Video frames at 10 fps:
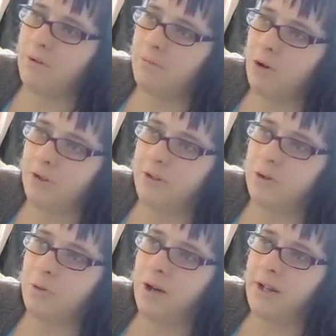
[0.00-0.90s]
What
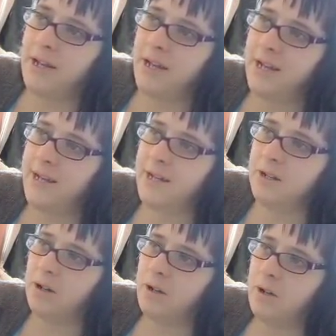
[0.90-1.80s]
do I need?
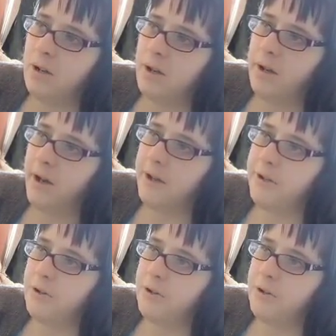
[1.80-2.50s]
I do